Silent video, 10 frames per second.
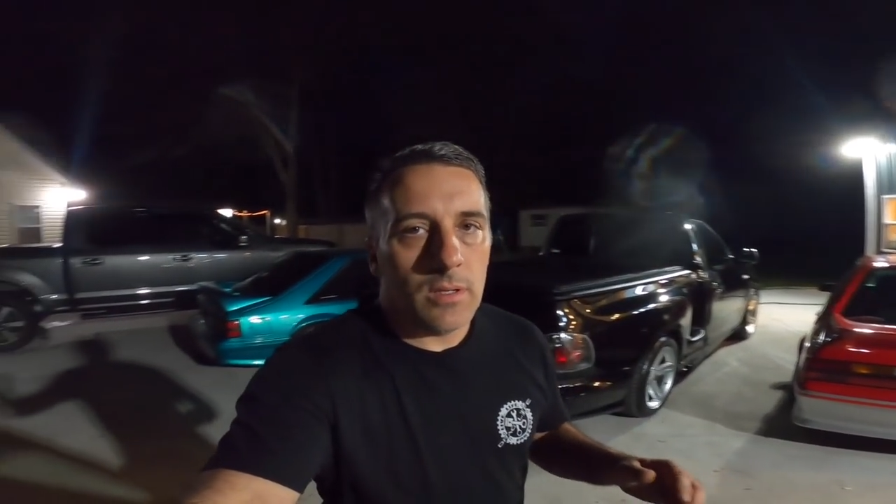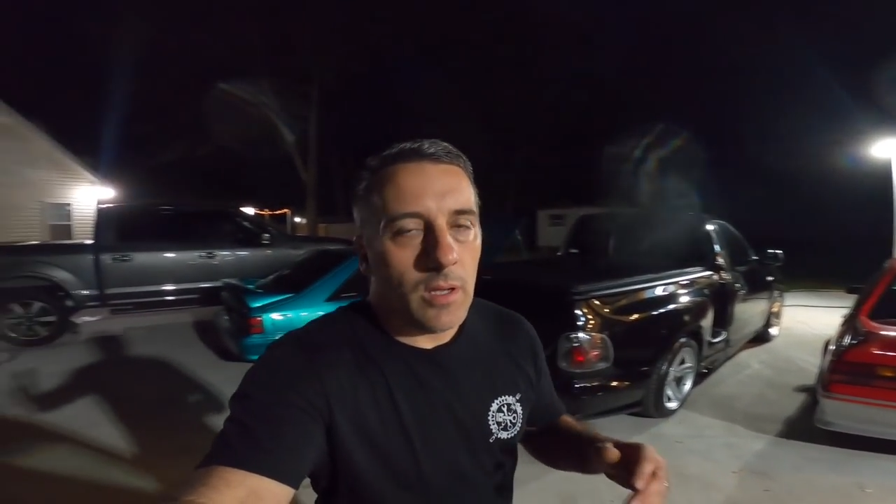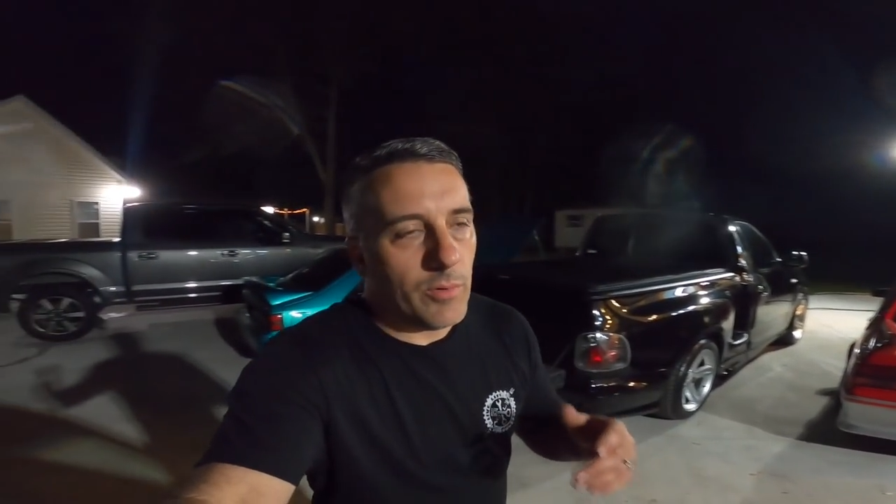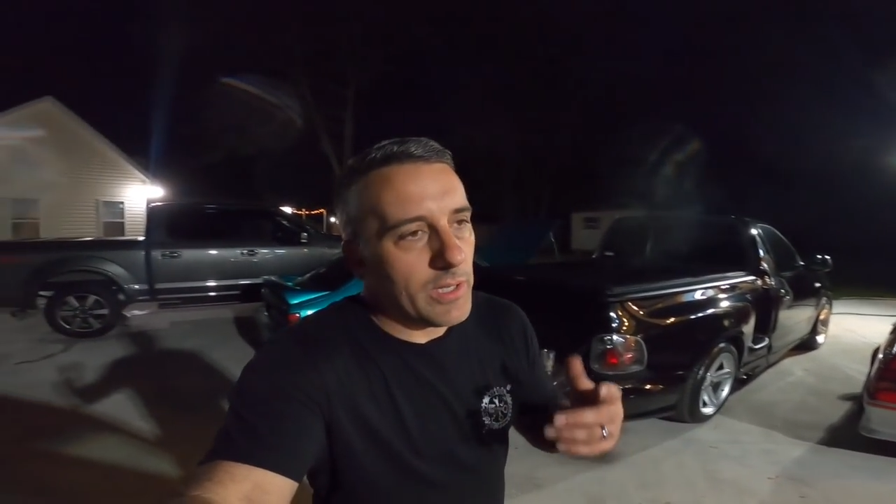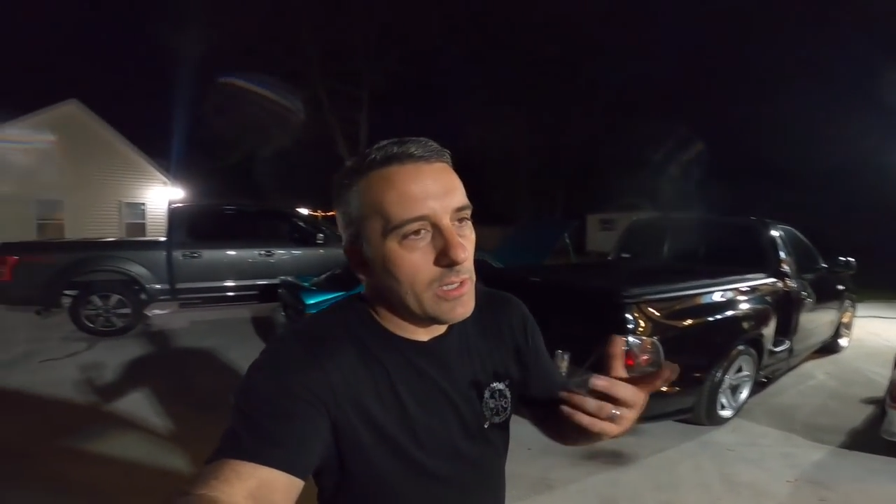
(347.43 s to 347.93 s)

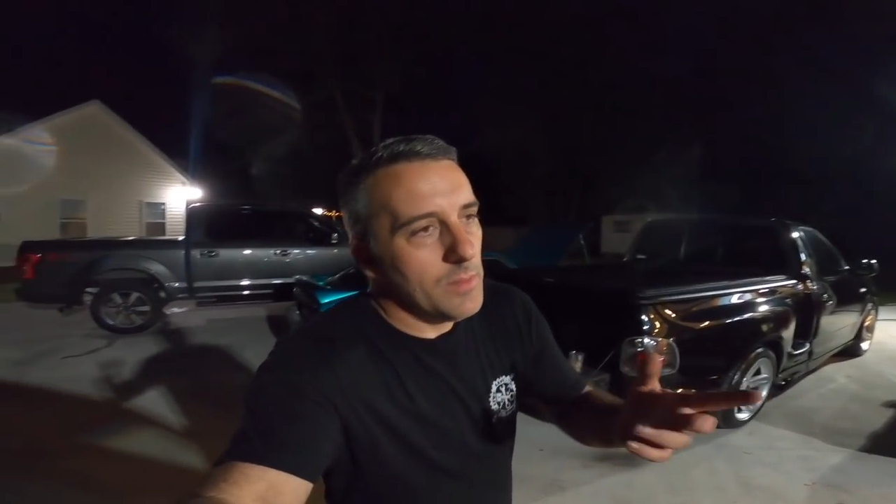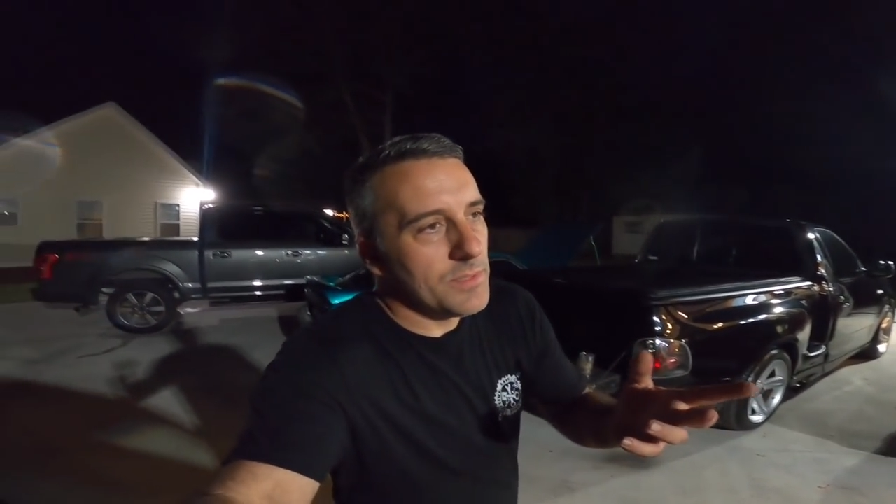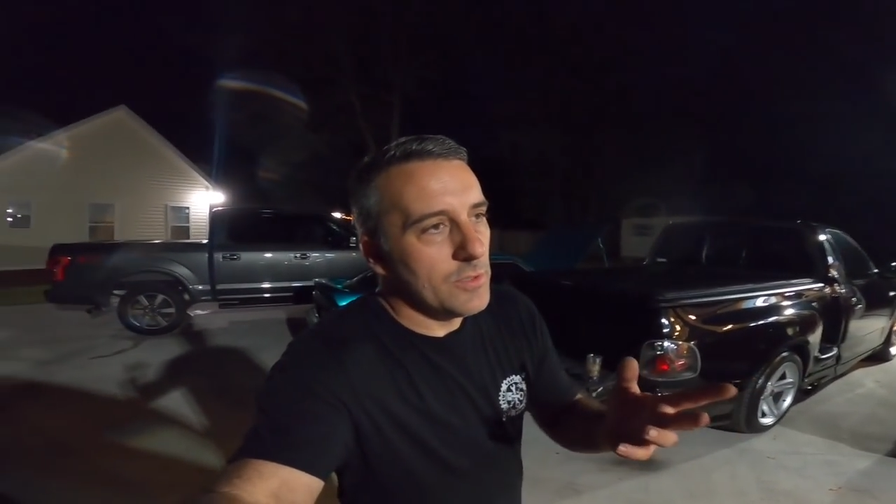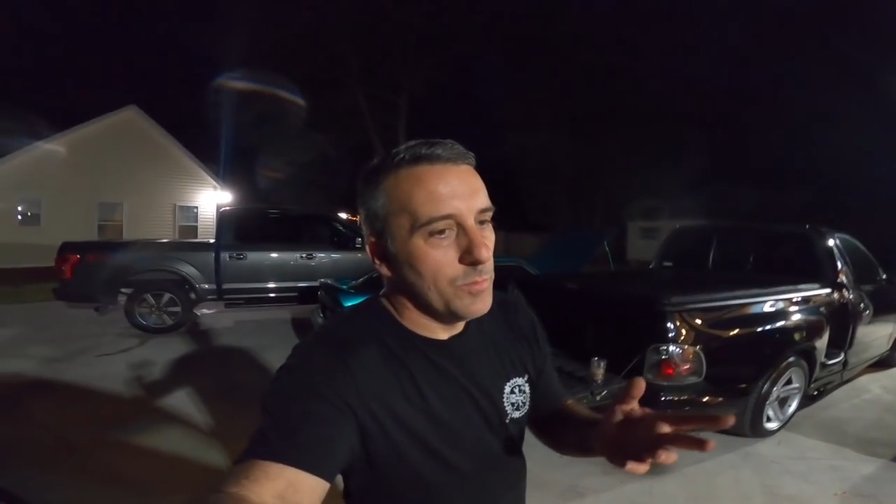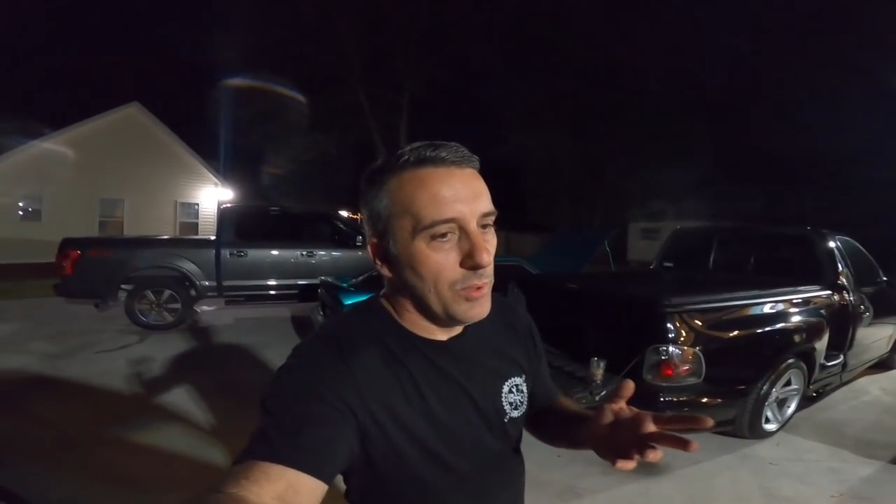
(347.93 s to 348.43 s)
And when it
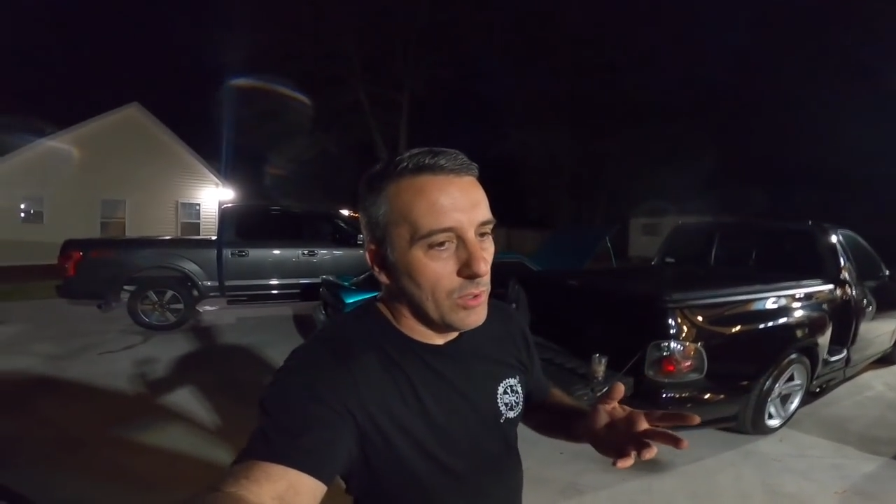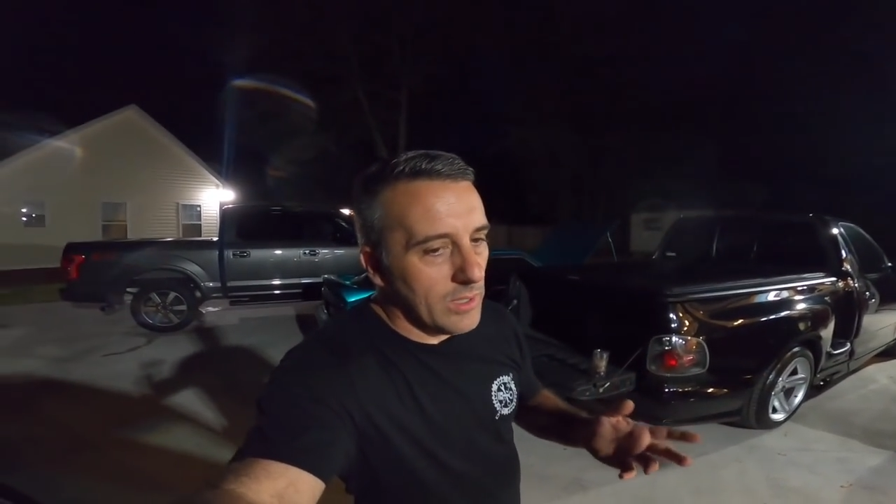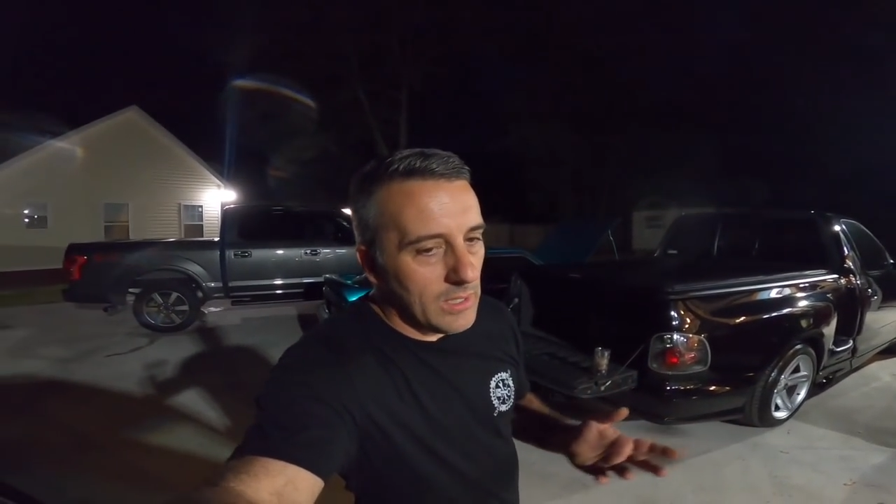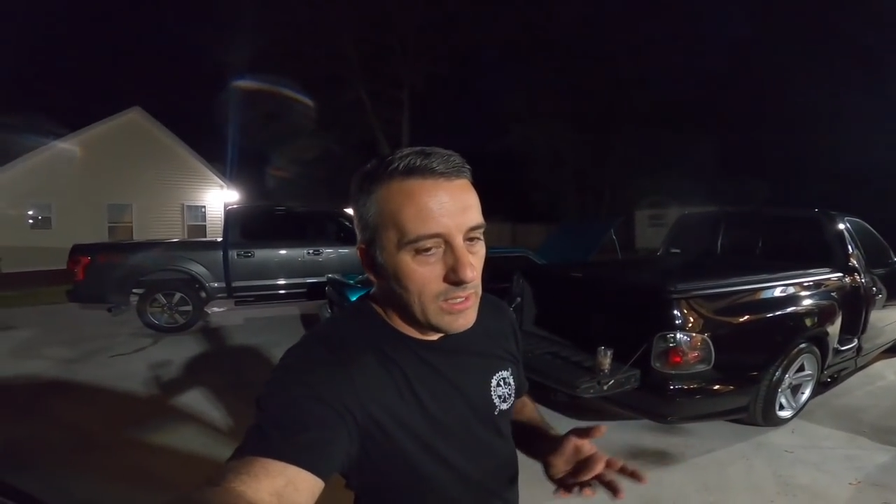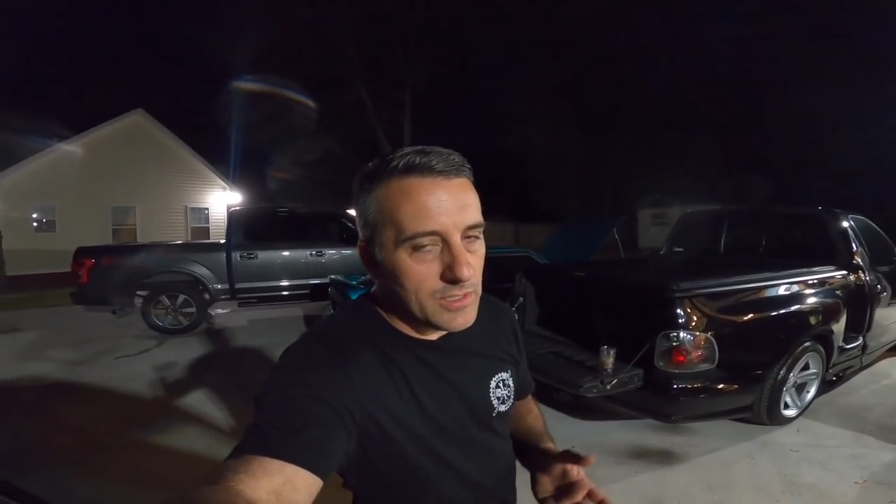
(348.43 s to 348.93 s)
comes to
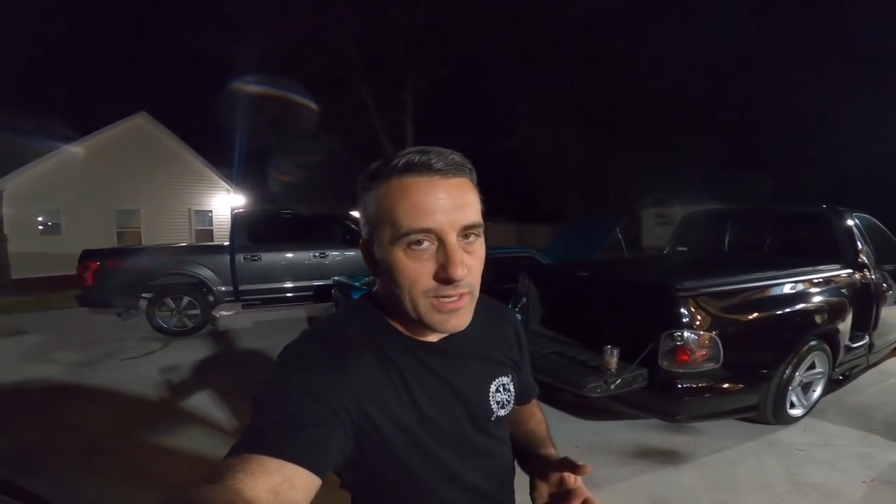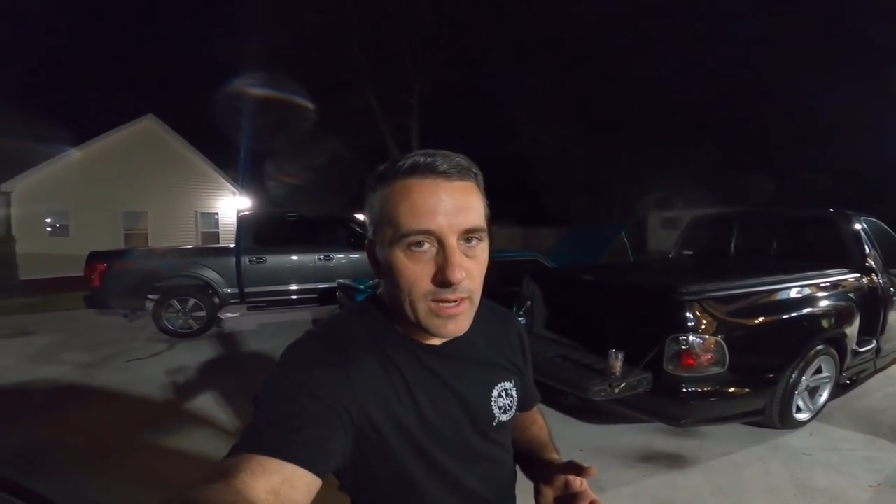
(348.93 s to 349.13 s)
pulling an engine